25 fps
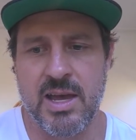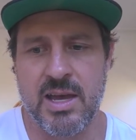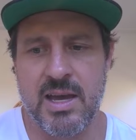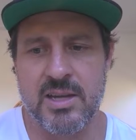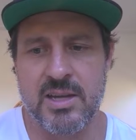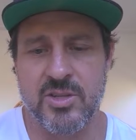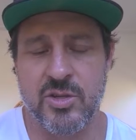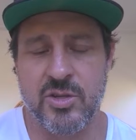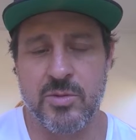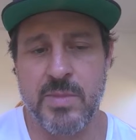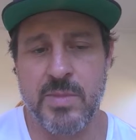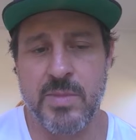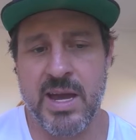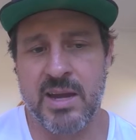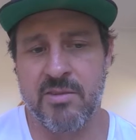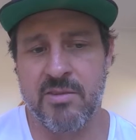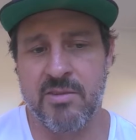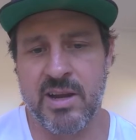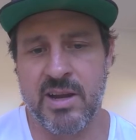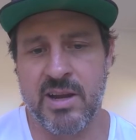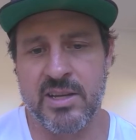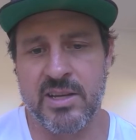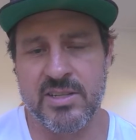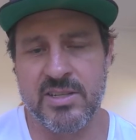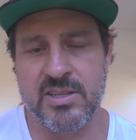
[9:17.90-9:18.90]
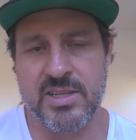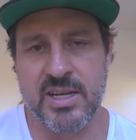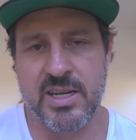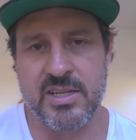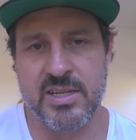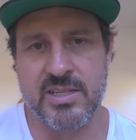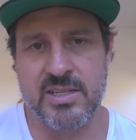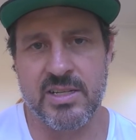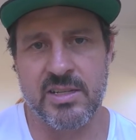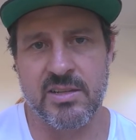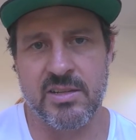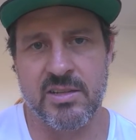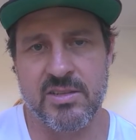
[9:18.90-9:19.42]
2 mountain ranges,
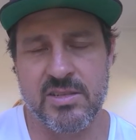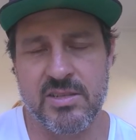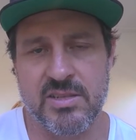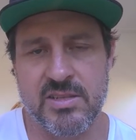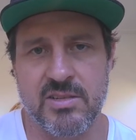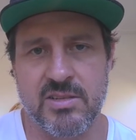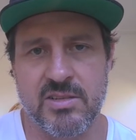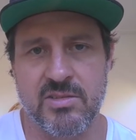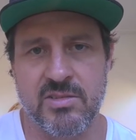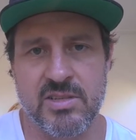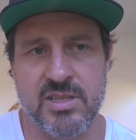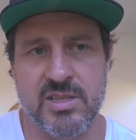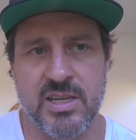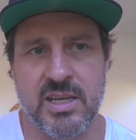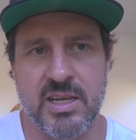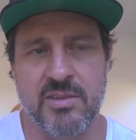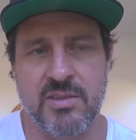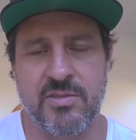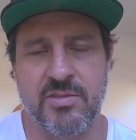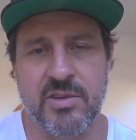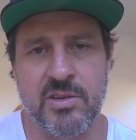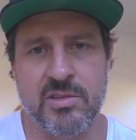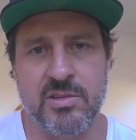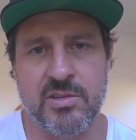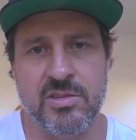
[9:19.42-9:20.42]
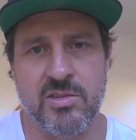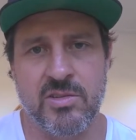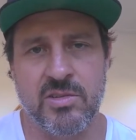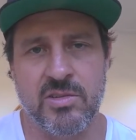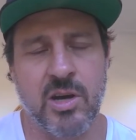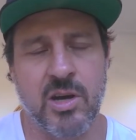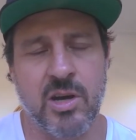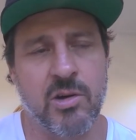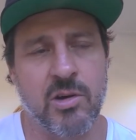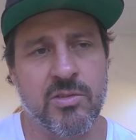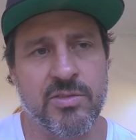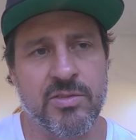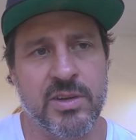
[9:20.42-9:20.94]
actually. Lots of good ski fields, good
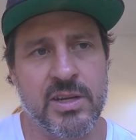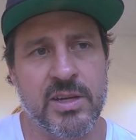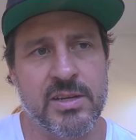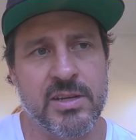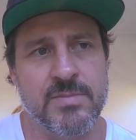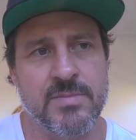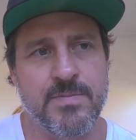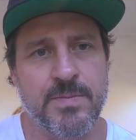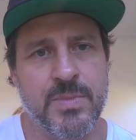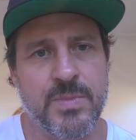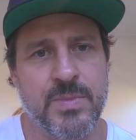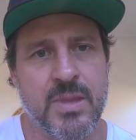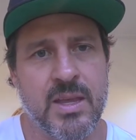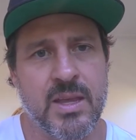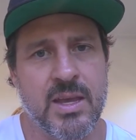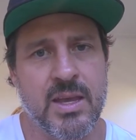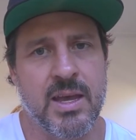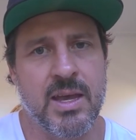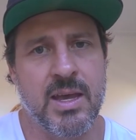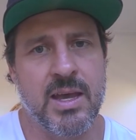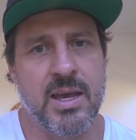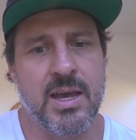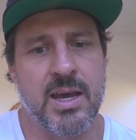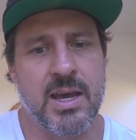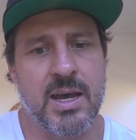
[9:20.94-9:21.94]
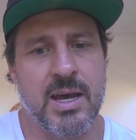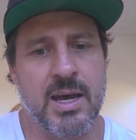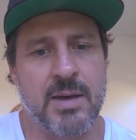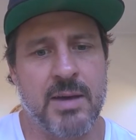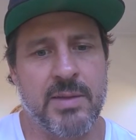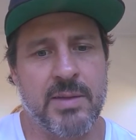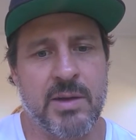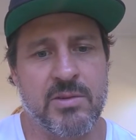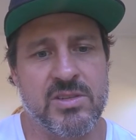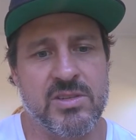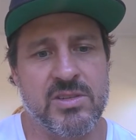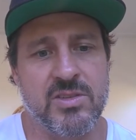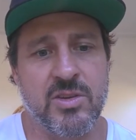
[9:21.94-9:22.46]
golfing.
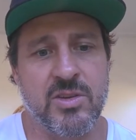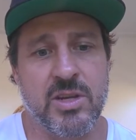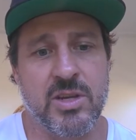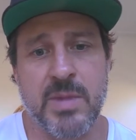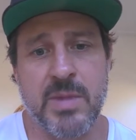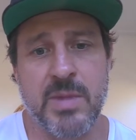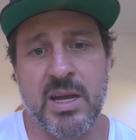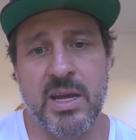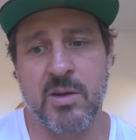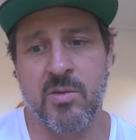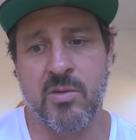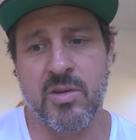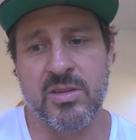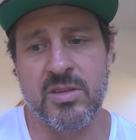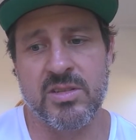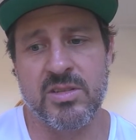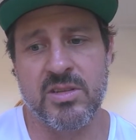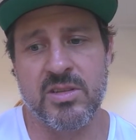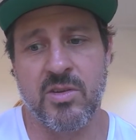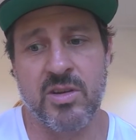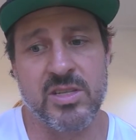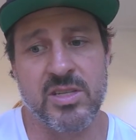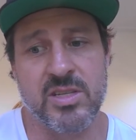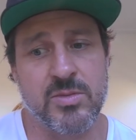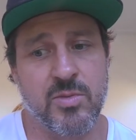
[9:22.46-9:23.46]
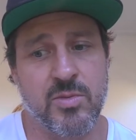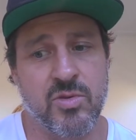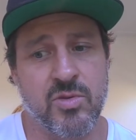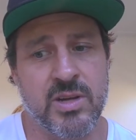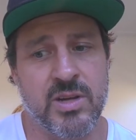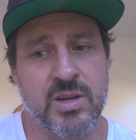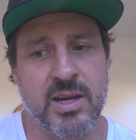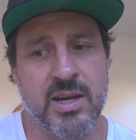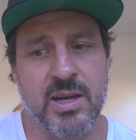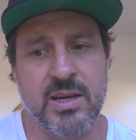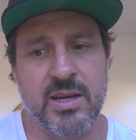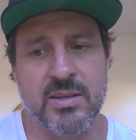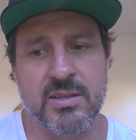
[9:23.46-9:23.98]
That was 30 megawatts, quite small
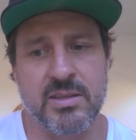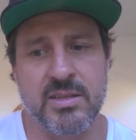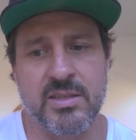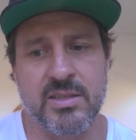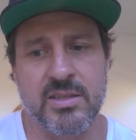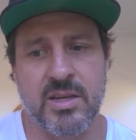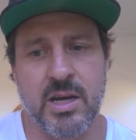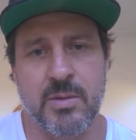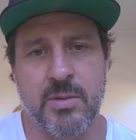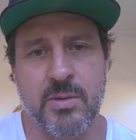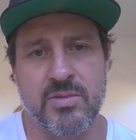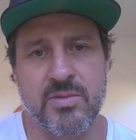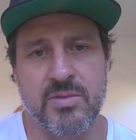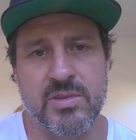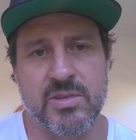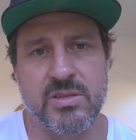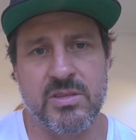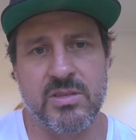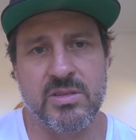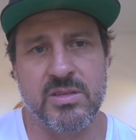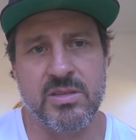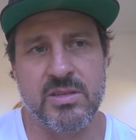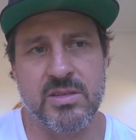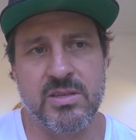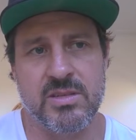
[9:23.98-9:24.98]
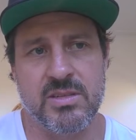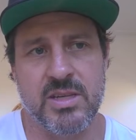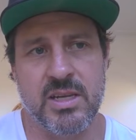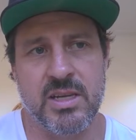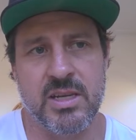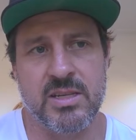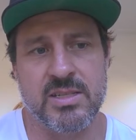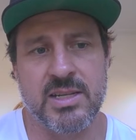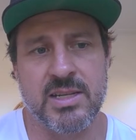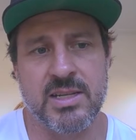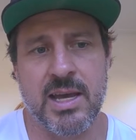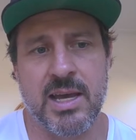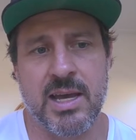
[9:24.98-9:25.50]
now. At the time it was seen
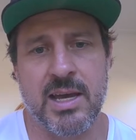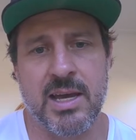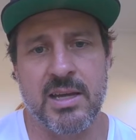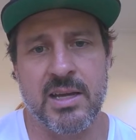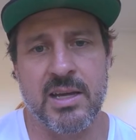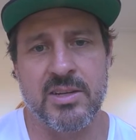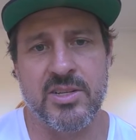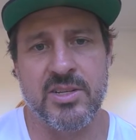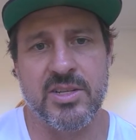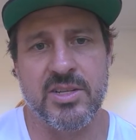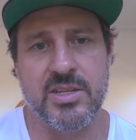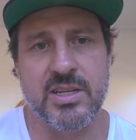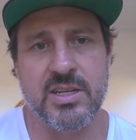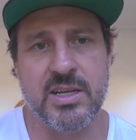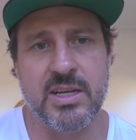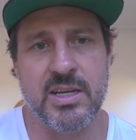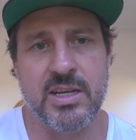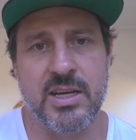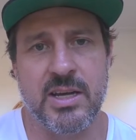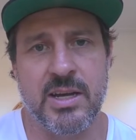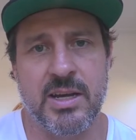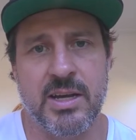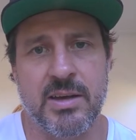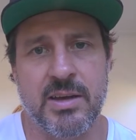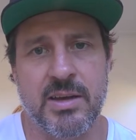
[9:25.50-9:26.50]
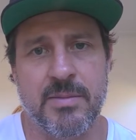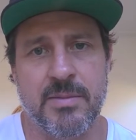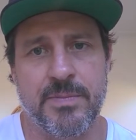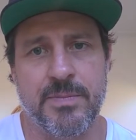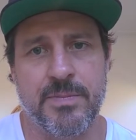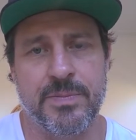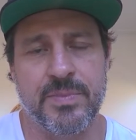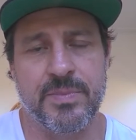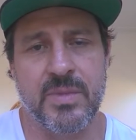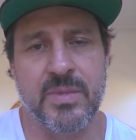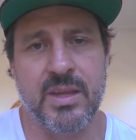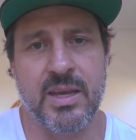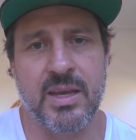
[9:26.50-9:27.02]
as large.
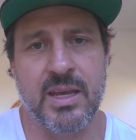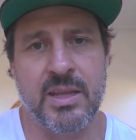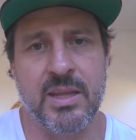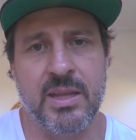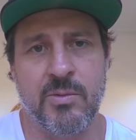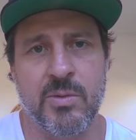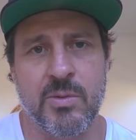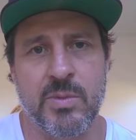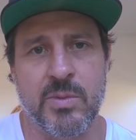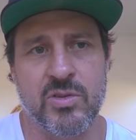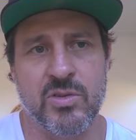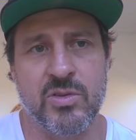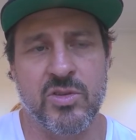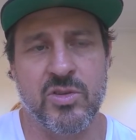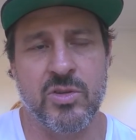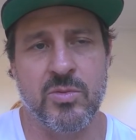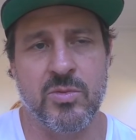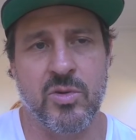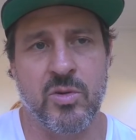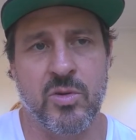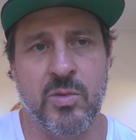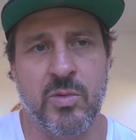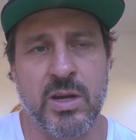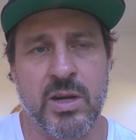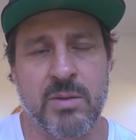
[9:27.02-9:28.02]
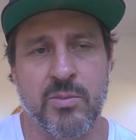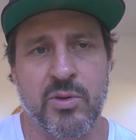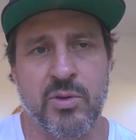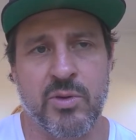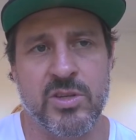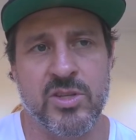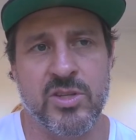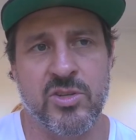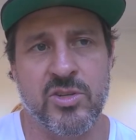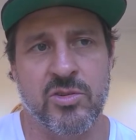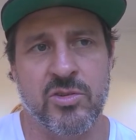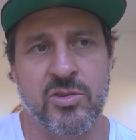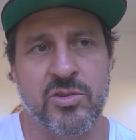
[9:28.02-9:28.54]
And then we built 2 more, one in
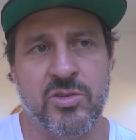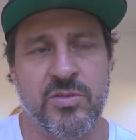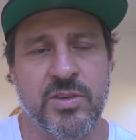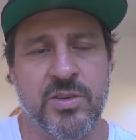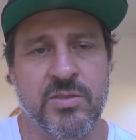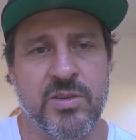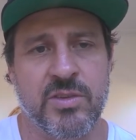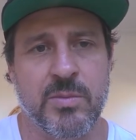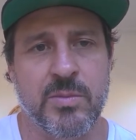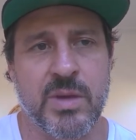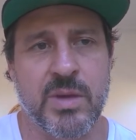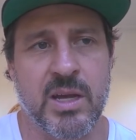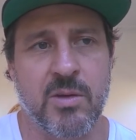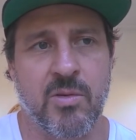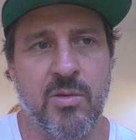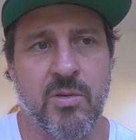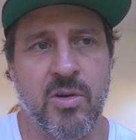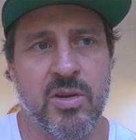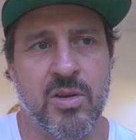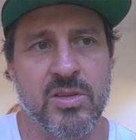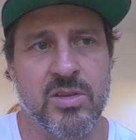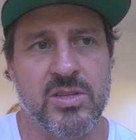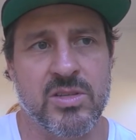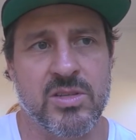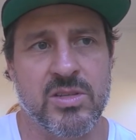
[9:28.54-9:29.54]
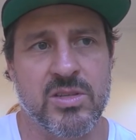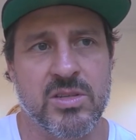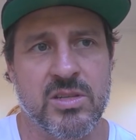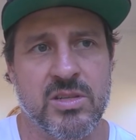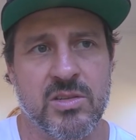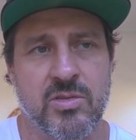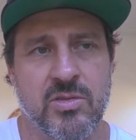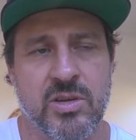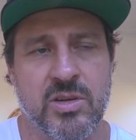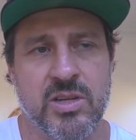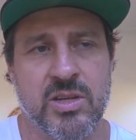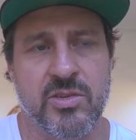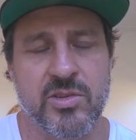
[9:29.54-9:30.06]
Prince George, 50 megawatts,
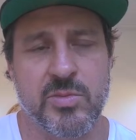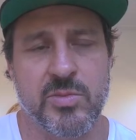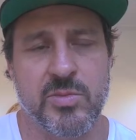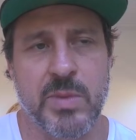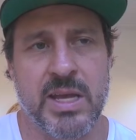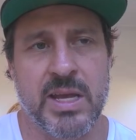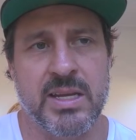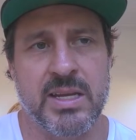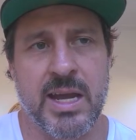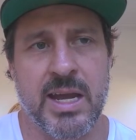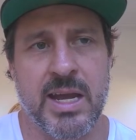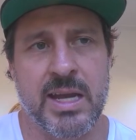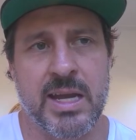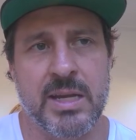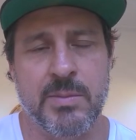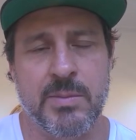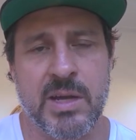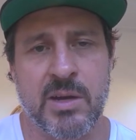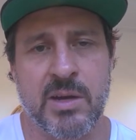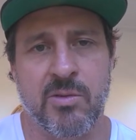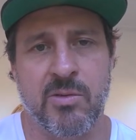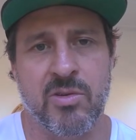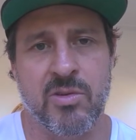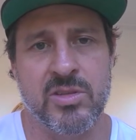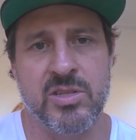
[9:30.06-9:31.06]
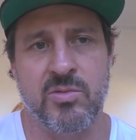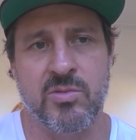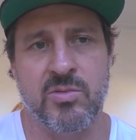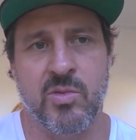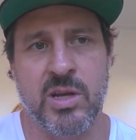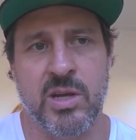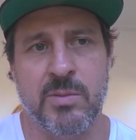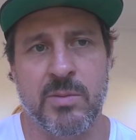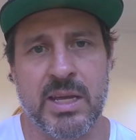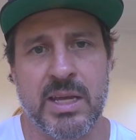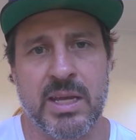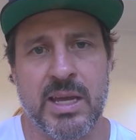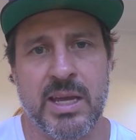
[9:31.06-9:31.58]
looking to expand to 80 megawatts, and
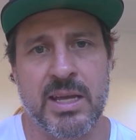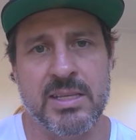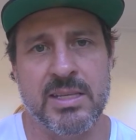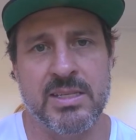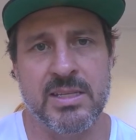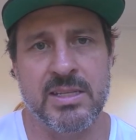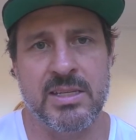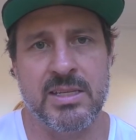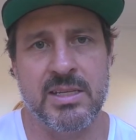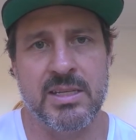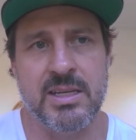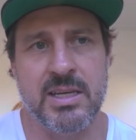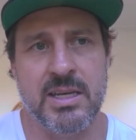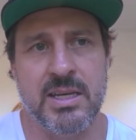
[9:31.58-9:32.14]
one in Mackenzie,